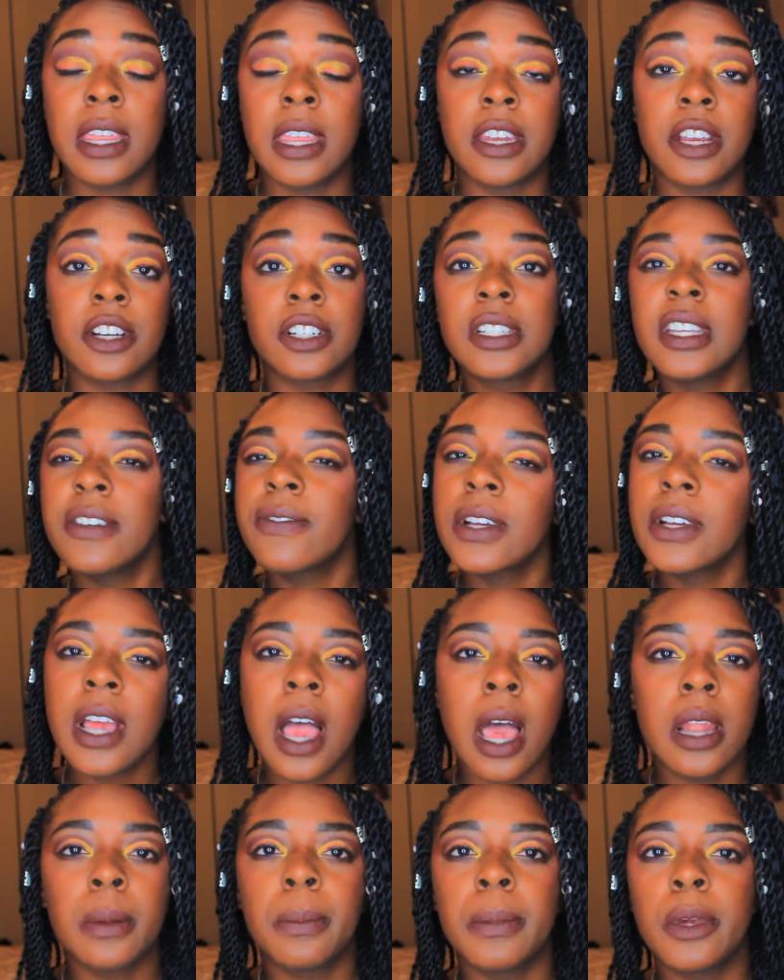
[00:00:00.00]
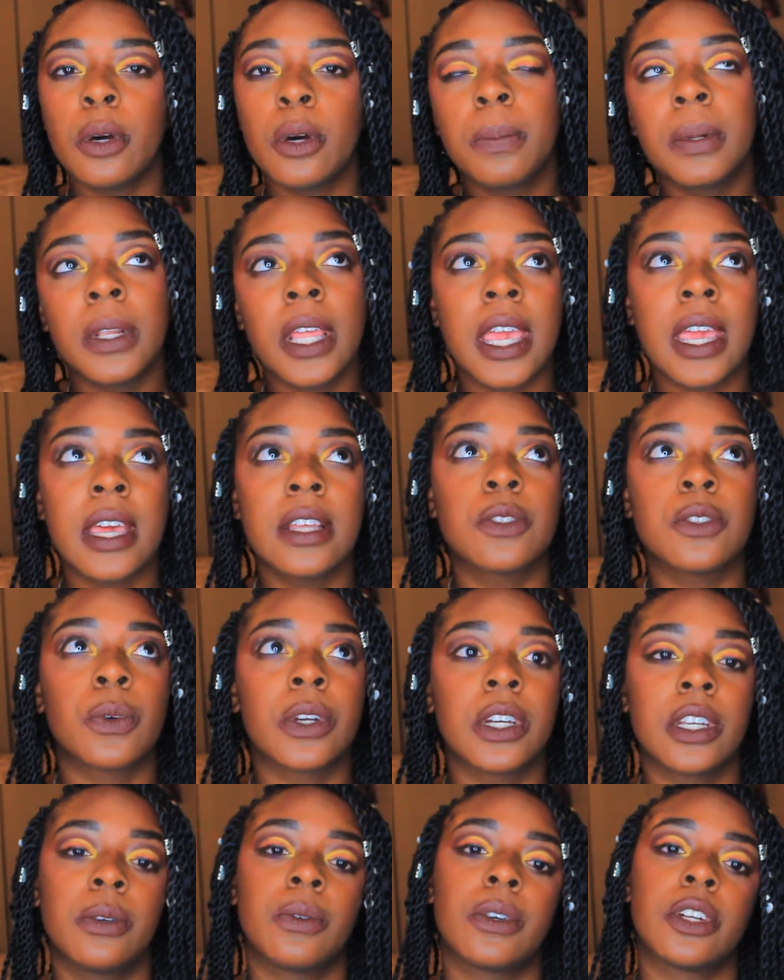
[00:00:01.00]
And there's different kind of meal plans
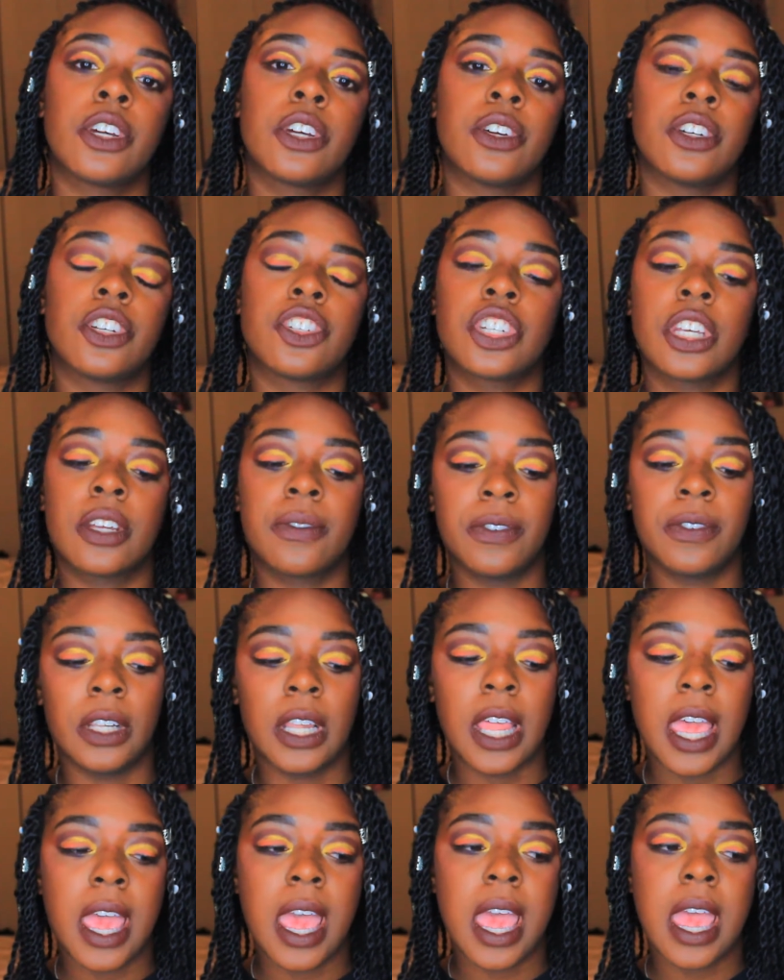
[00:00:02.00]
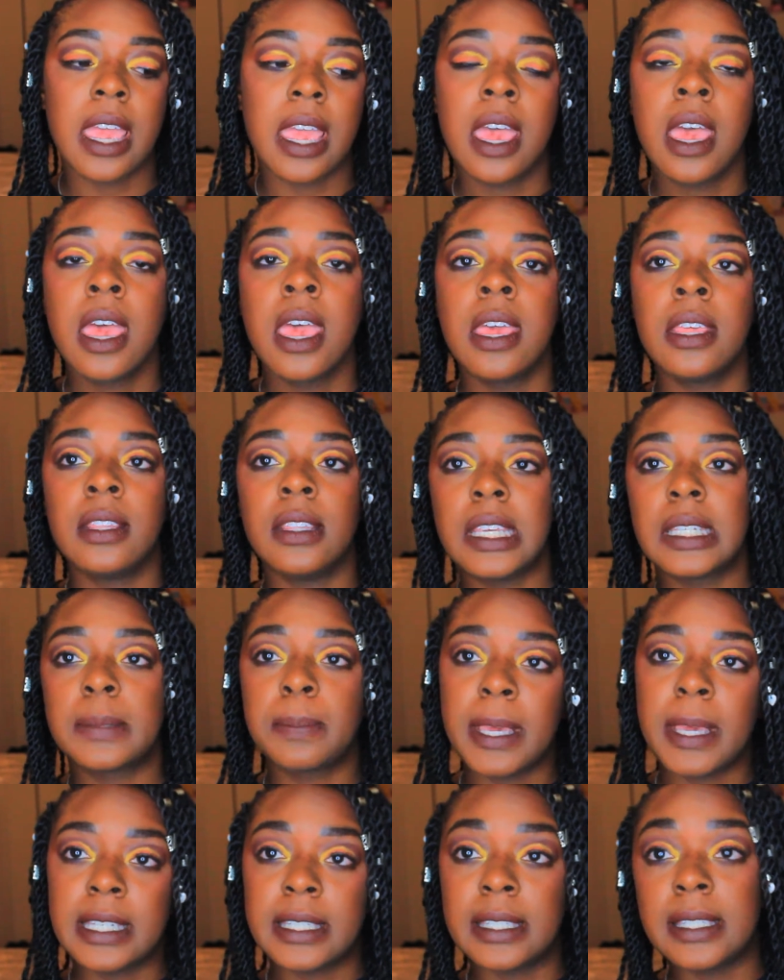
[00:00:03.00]
where you want to go to Chick-fil-A, this
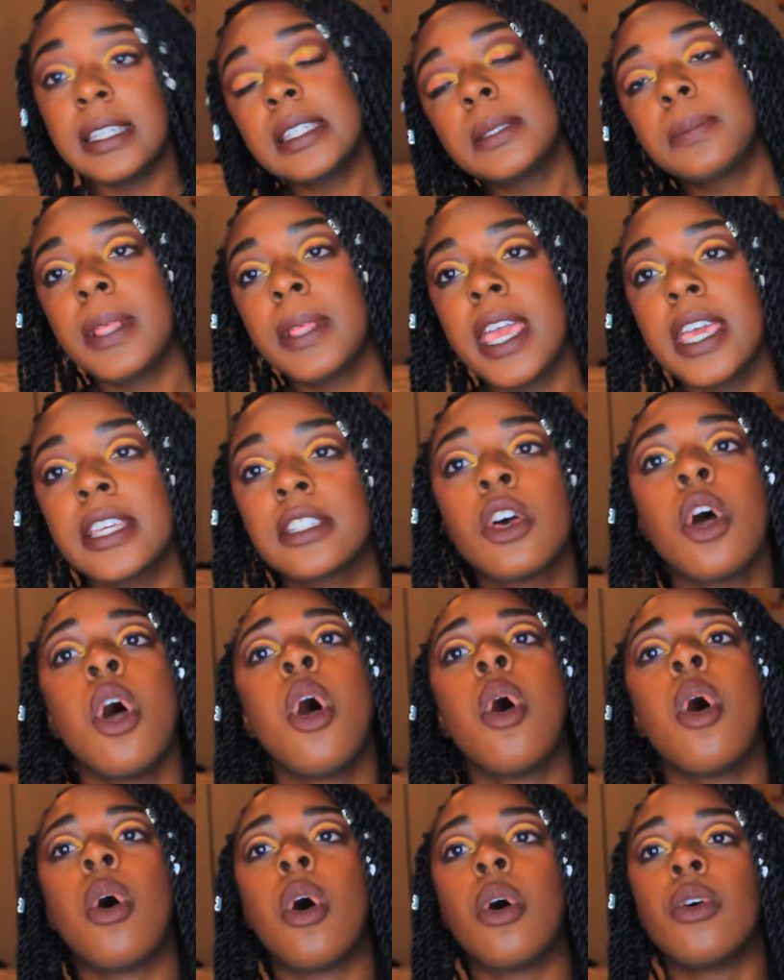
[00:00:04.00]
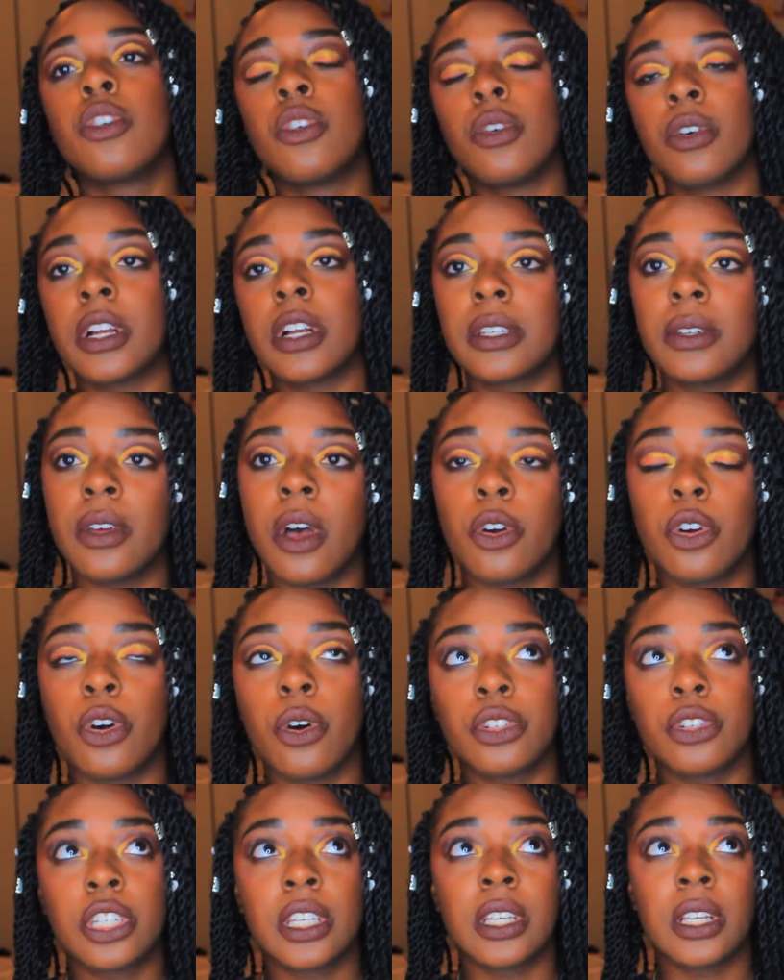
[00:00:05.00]
place, or
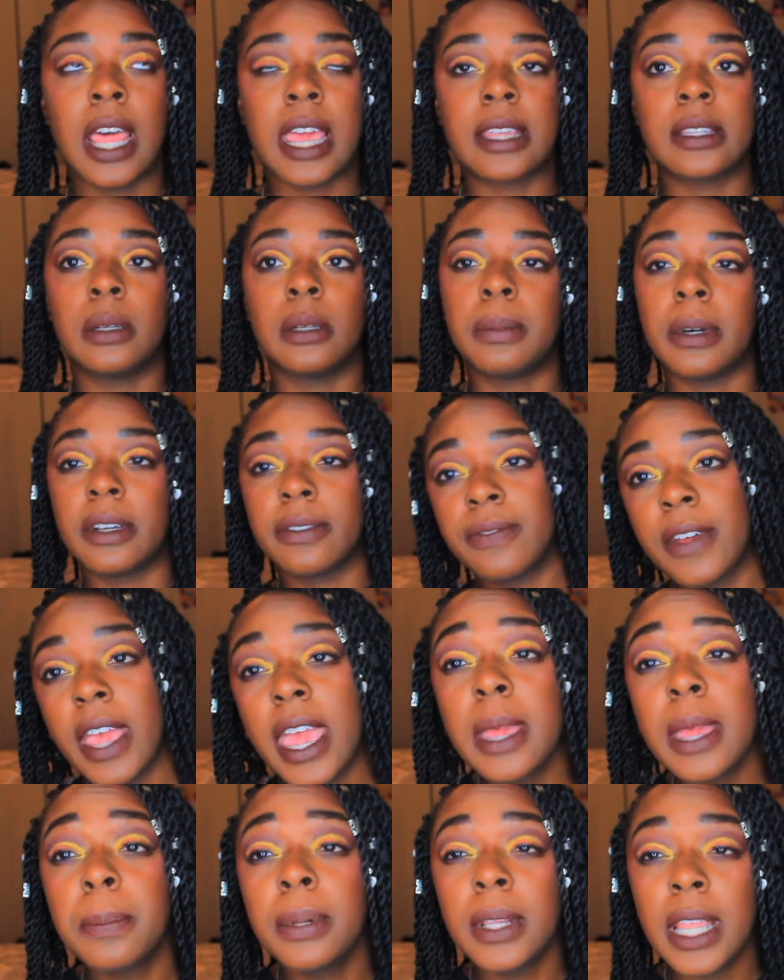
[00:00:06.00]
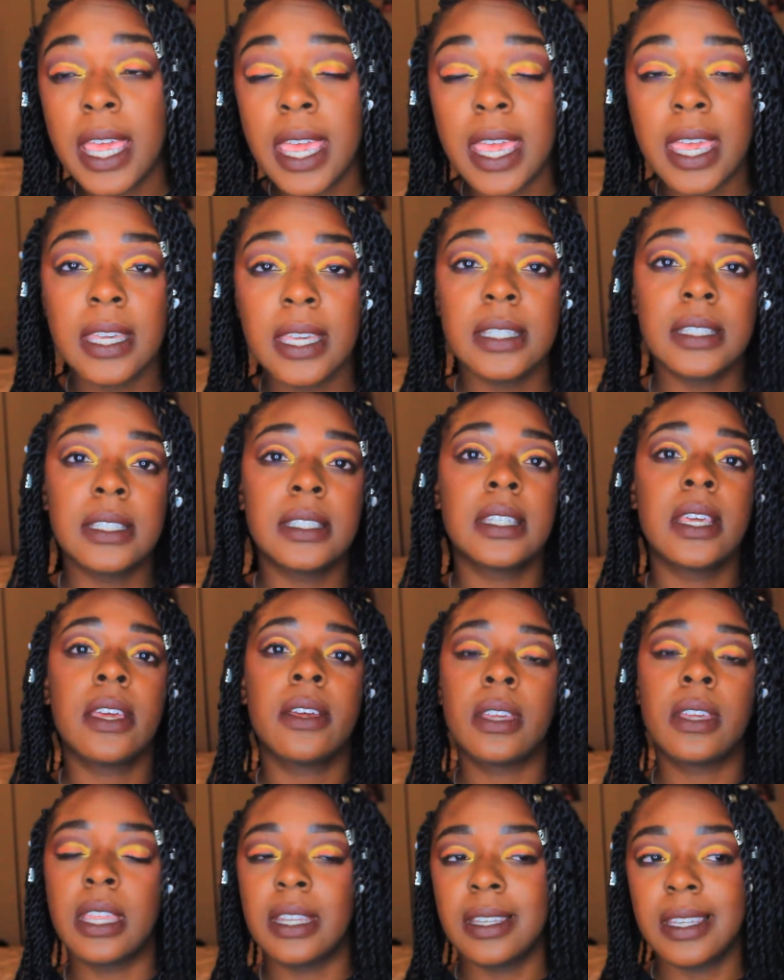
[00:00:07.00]
go to like the buffet place,
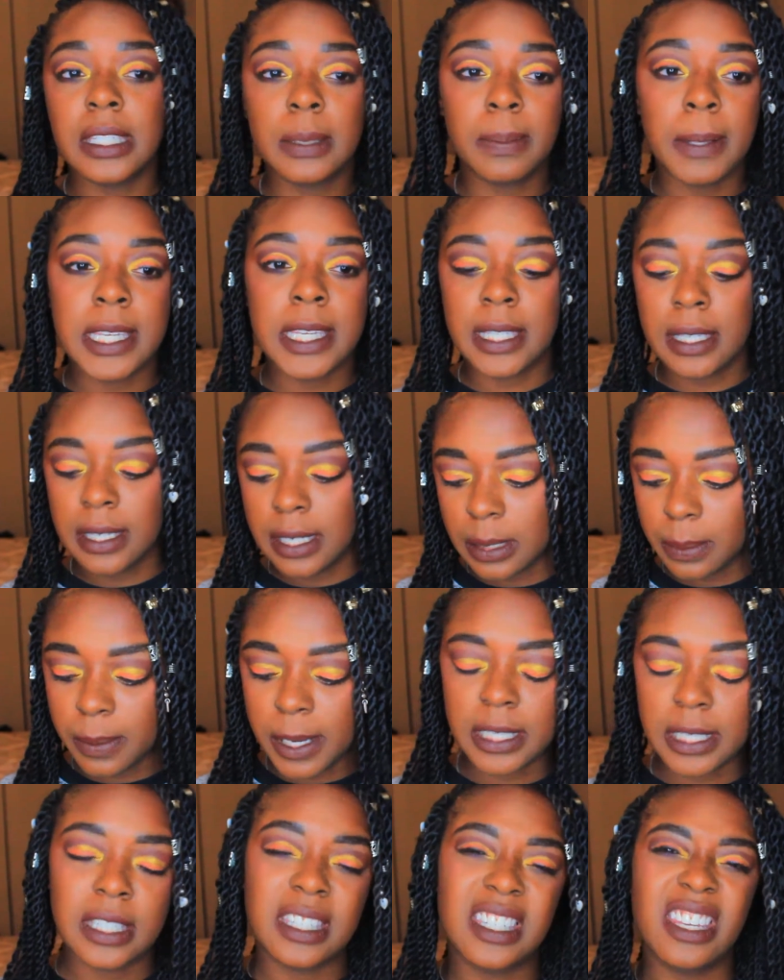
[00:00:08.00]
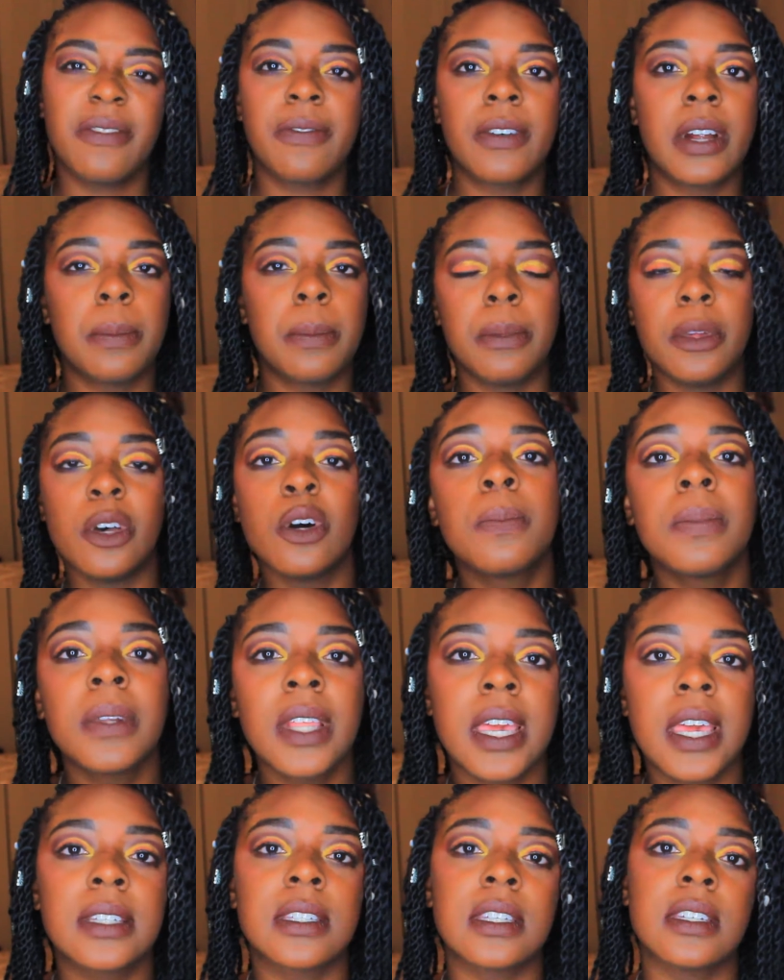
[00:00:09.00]
and this place and this place. There's different meal
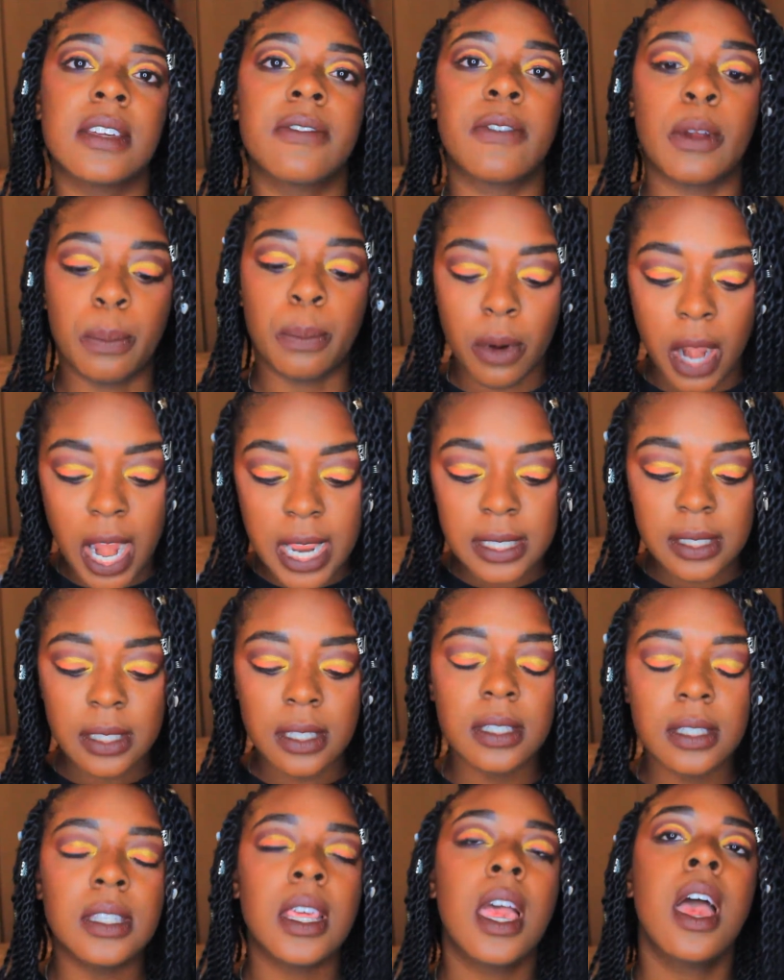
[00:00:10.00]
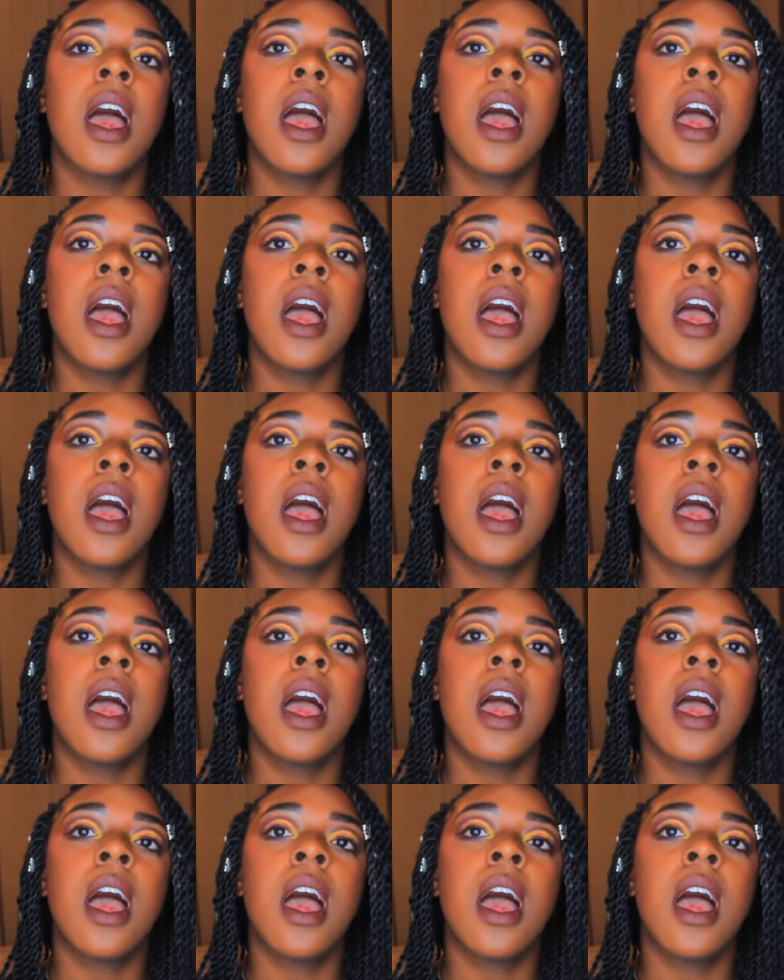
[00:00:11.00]
plans and different prices.